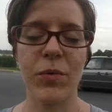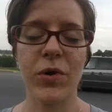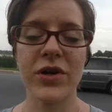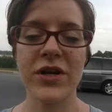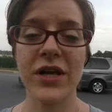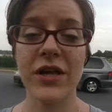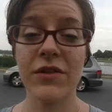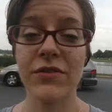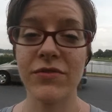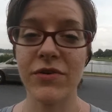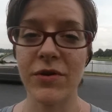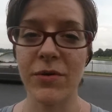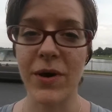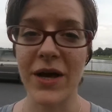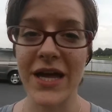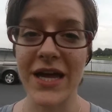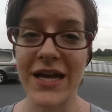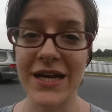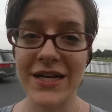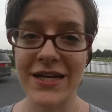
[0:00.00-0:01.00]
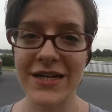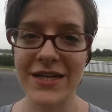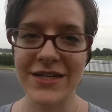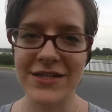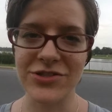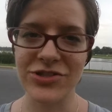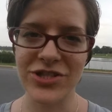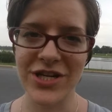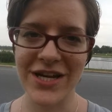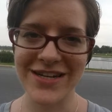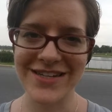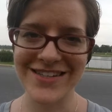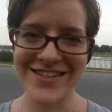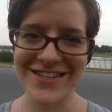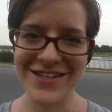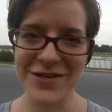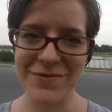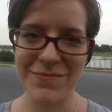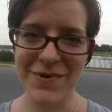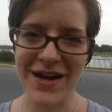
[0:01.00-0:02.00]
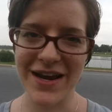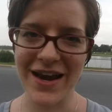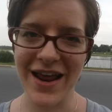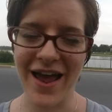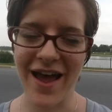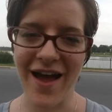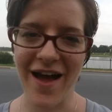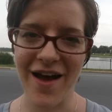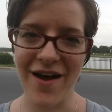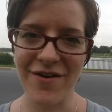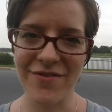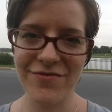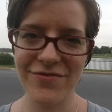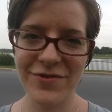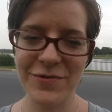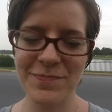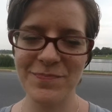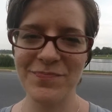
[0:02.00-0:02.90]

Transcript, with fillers: working through a hidden agenda you might have